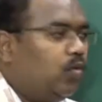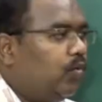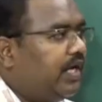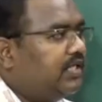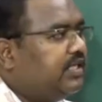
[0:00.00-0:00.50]

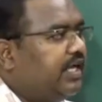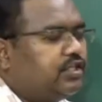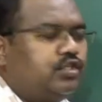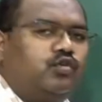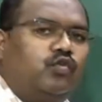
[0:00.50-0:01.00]
whereas
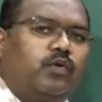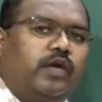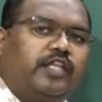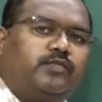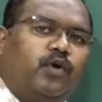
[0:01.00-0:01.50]

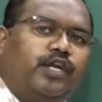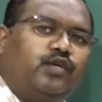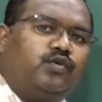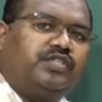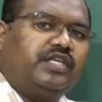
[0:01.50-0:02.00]

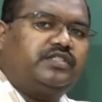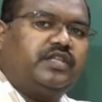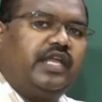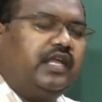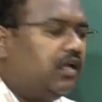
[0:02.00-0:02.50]

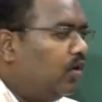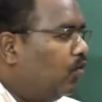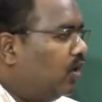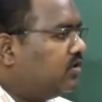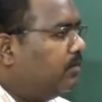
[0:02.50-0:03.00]
H.263
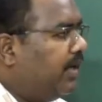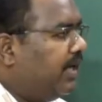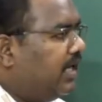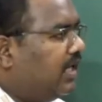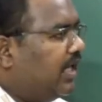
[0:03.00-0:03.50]
was
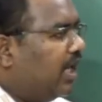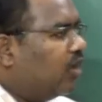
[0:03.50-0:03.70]
mainly